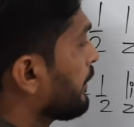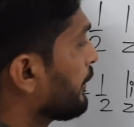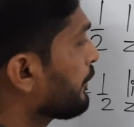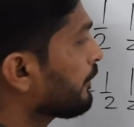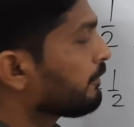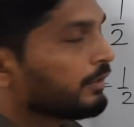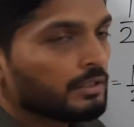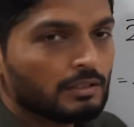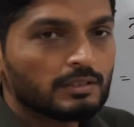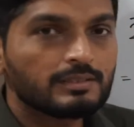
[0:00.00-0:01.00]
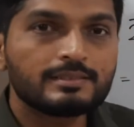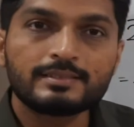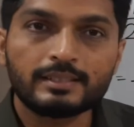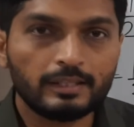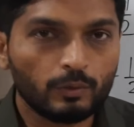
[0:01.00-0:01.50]
Derivative of 1,
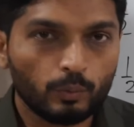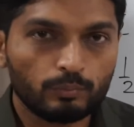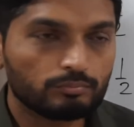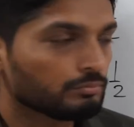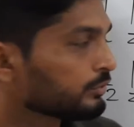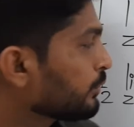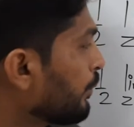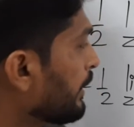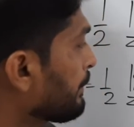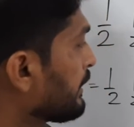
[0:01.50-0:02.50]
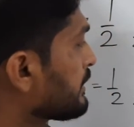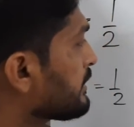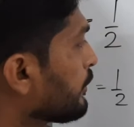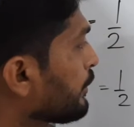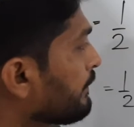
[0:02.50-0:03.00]
0. So 1 plus
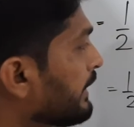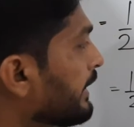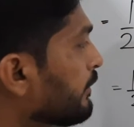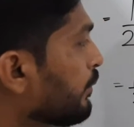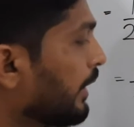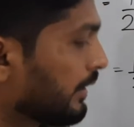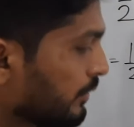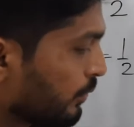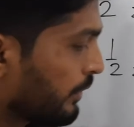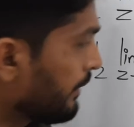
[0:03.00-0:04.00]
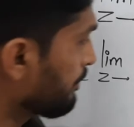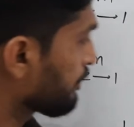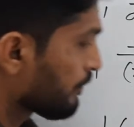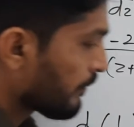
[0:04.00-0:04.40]
0, you will get 1. Okay.